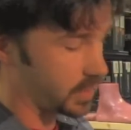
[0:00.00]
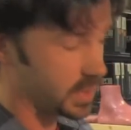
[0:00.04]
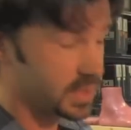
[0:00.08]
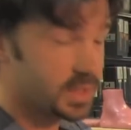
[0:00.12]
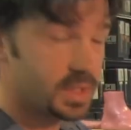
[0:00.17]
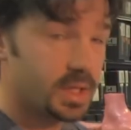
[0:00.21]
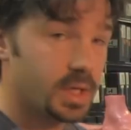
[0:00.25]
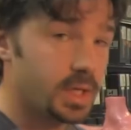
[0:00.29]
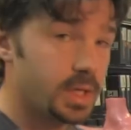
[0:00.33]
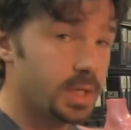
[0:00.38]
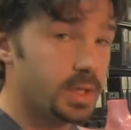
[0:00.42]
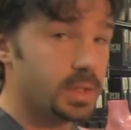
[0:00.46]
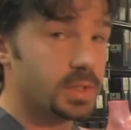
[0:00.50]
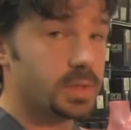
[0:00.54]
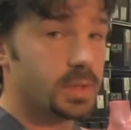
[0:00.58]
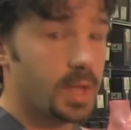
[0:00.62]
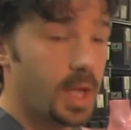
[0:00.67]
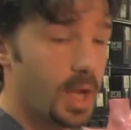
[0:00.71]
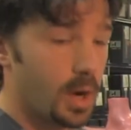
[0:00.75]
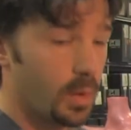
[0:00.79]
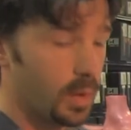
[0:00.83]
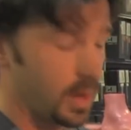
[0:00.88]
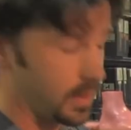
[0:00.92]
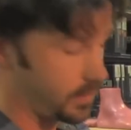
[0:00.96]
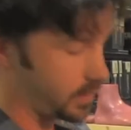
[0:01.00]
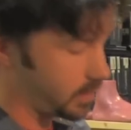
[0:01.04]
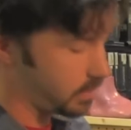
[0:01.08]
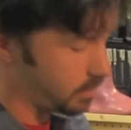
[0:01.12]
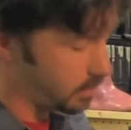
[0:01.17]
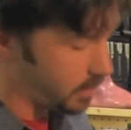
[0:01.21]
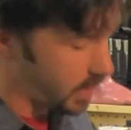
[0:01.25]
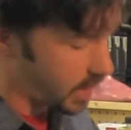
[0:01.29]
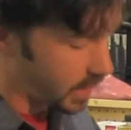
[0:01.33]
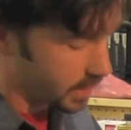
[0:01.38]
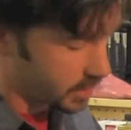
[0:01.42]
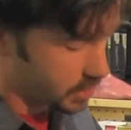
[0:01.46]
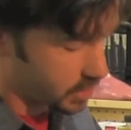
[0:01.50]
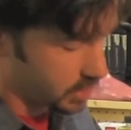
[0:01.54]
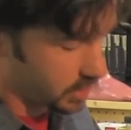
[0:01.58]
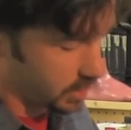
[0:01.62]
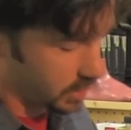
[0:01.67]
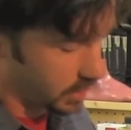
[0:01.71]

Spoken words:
This is, however, much